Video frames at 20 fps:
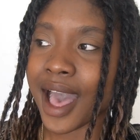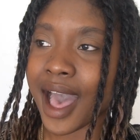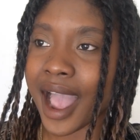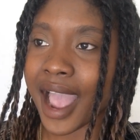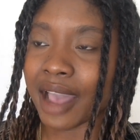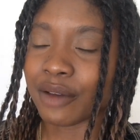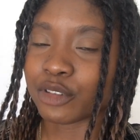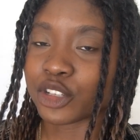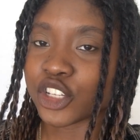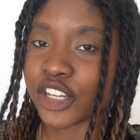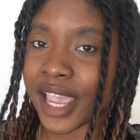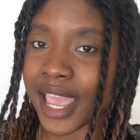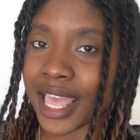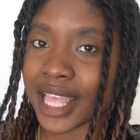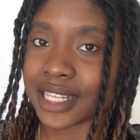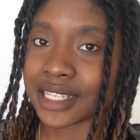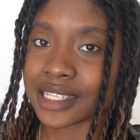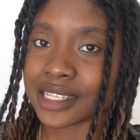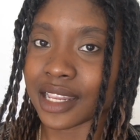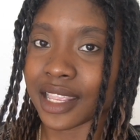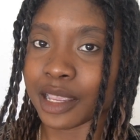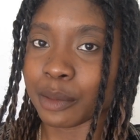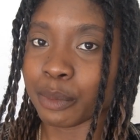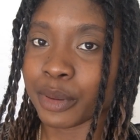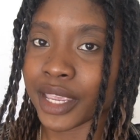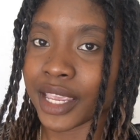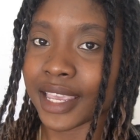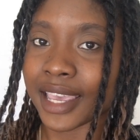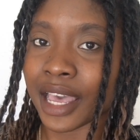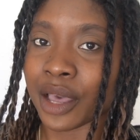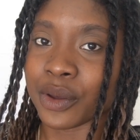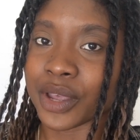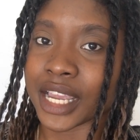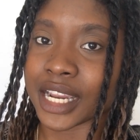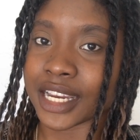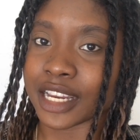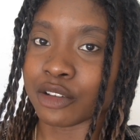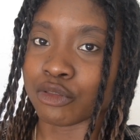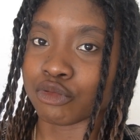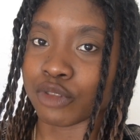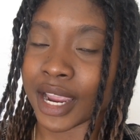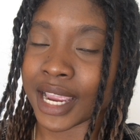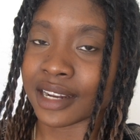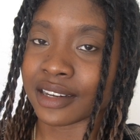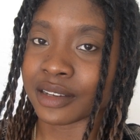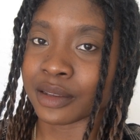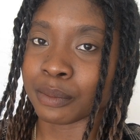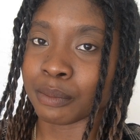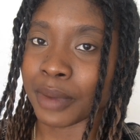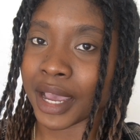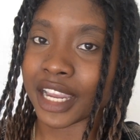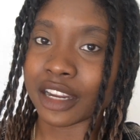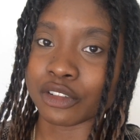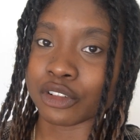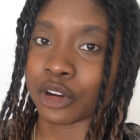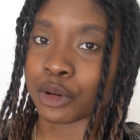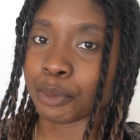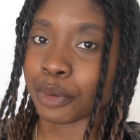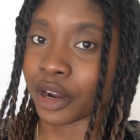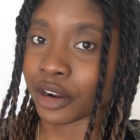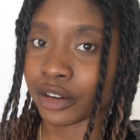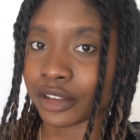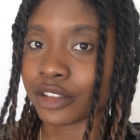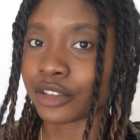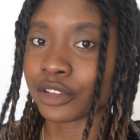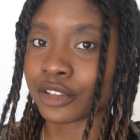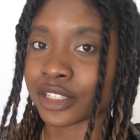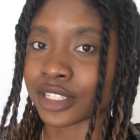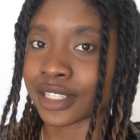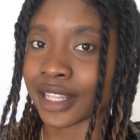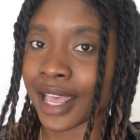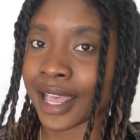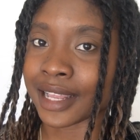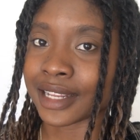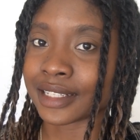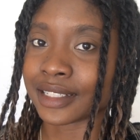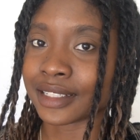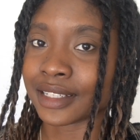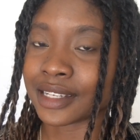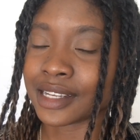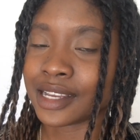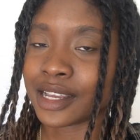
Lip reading: I have a chance to like pick out any random micro particles that